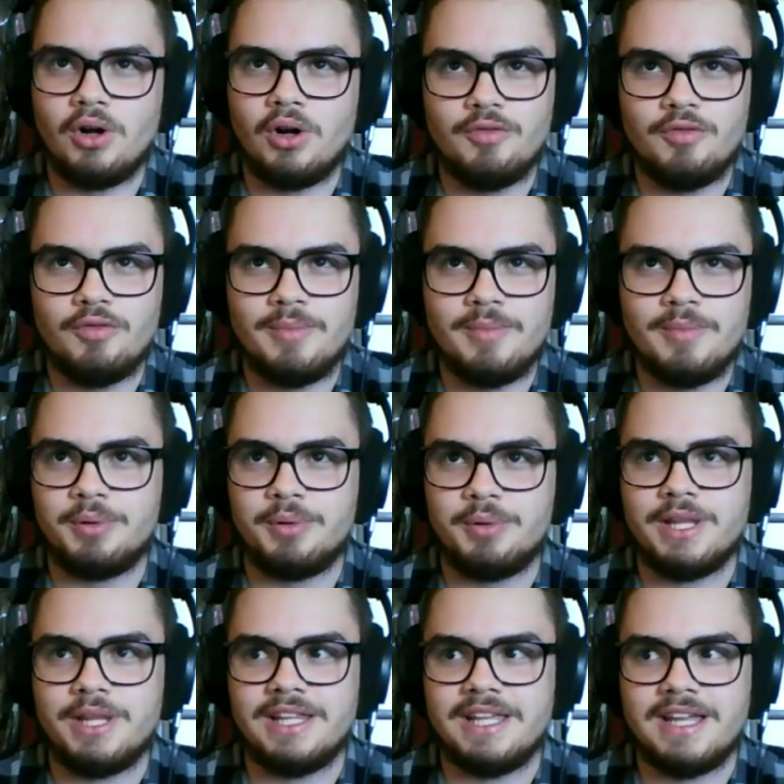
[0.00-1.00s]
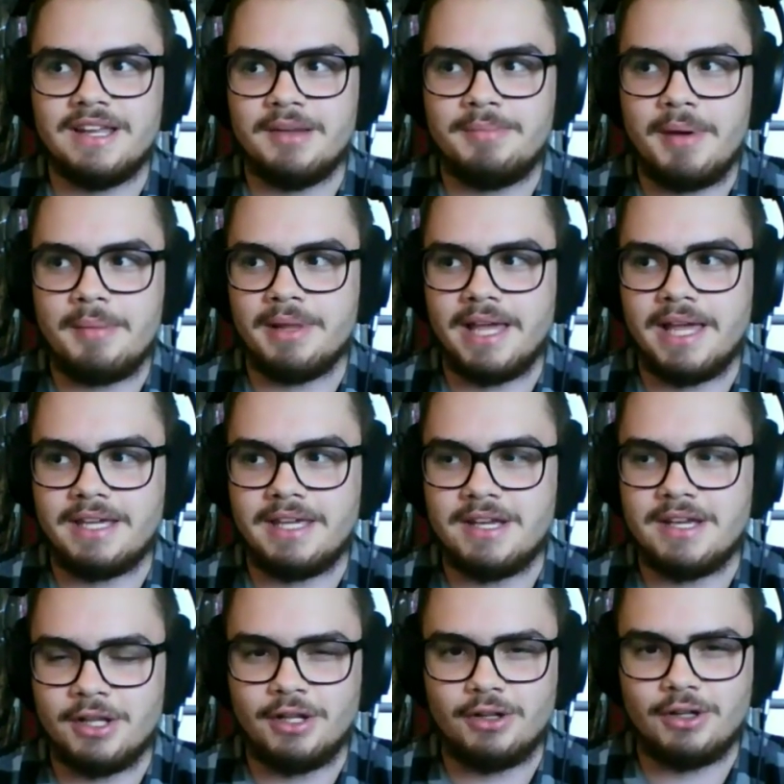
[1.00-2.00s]
to any move completely into but like he clearly
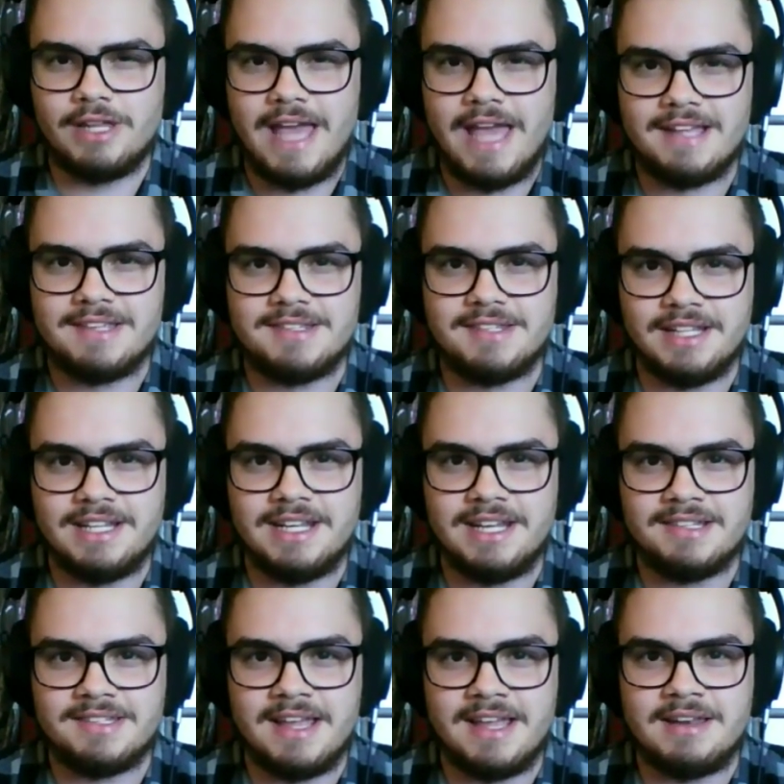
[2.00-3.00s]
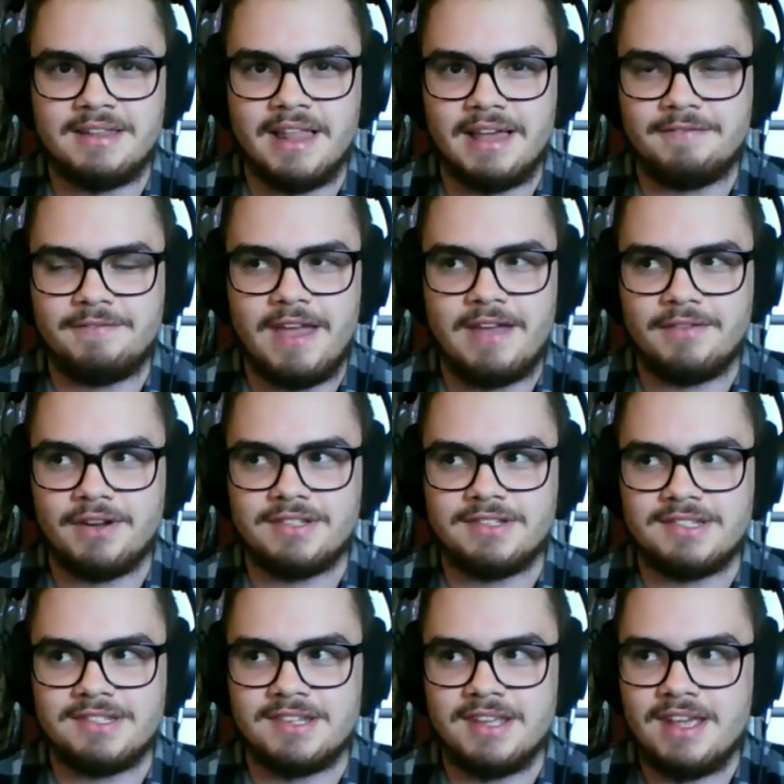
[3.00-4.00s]
has leanings and like favorites
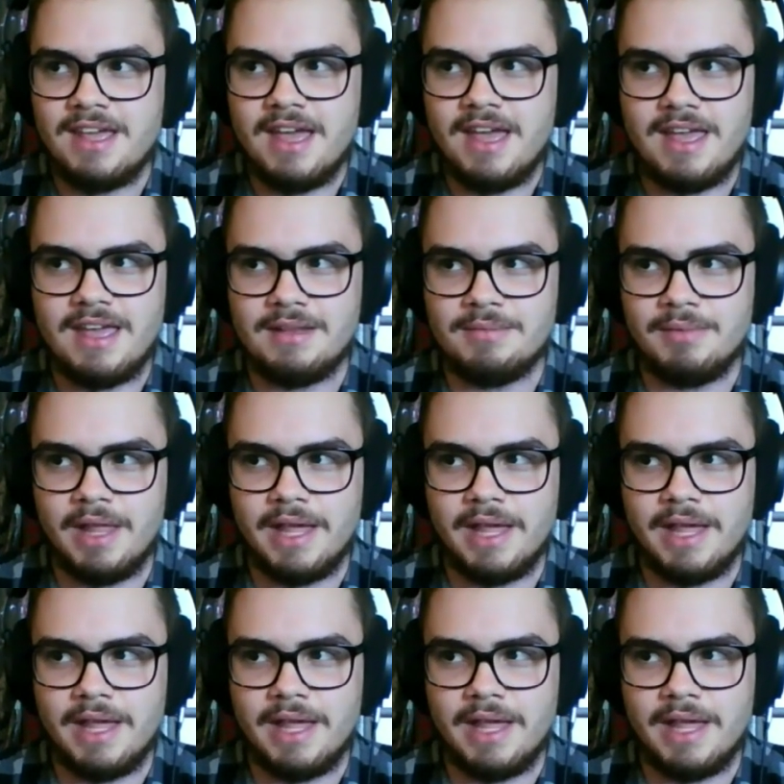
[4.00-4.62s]
in like